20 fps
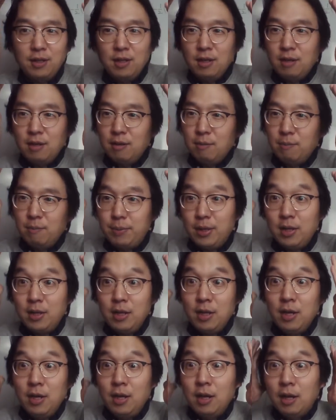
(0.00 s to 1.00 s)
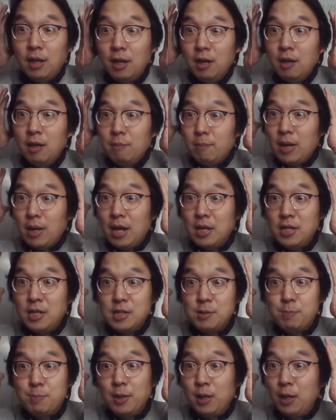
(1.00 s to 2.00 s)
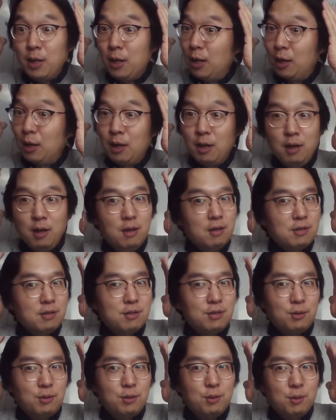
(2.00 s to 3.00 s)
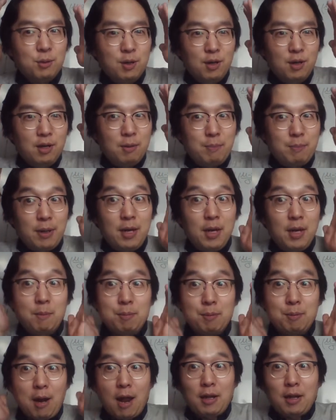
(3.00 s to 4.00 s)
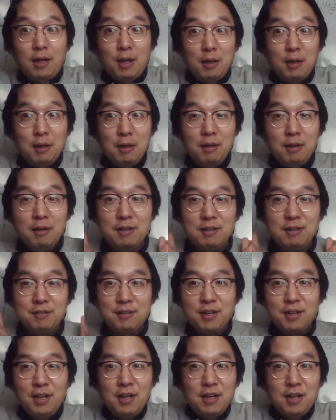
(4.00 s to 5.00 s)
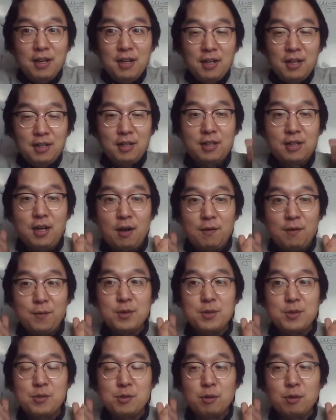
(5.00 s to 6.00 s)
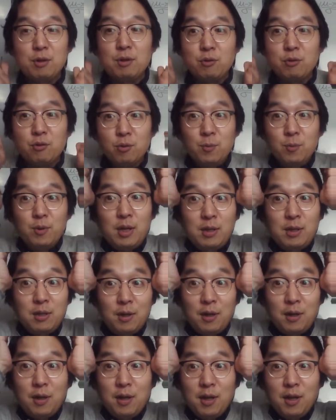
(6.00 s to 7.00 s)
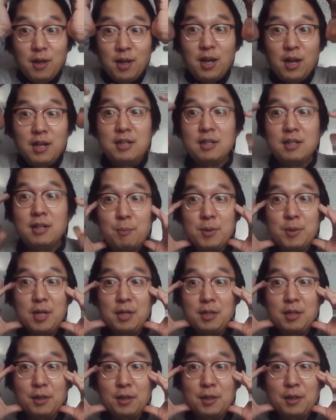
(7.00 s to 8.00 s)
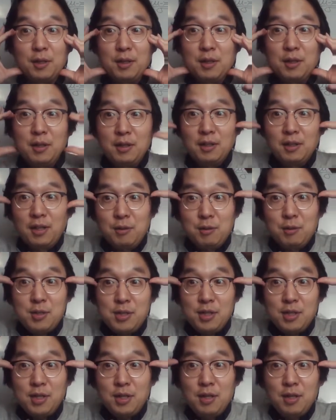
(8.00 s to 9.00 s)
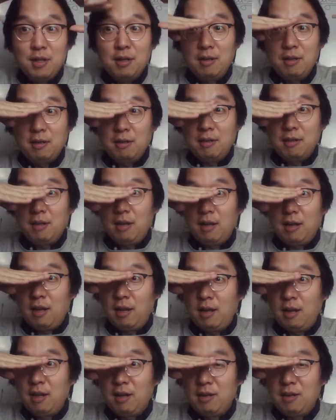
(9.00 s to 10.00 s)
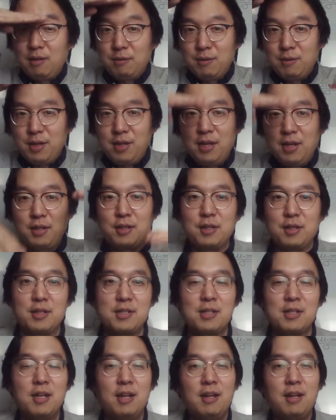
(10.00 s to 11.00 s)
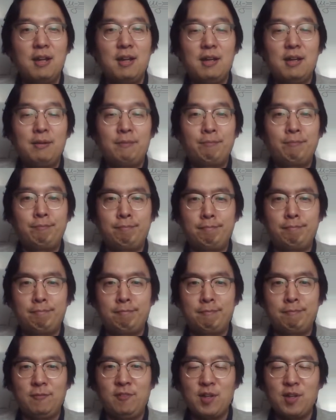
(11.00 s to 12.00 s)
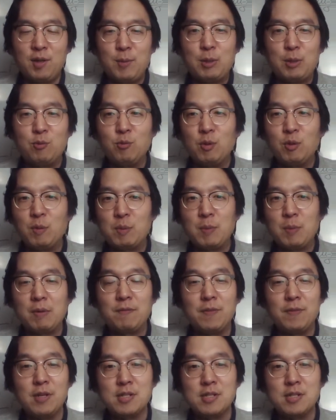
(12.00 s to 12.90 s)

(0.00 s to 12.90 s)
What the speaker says: Big. My head is big, so big bracket, right? That covers your numerator and denominator. Can you see it? Right, like this. What am I doing with my face?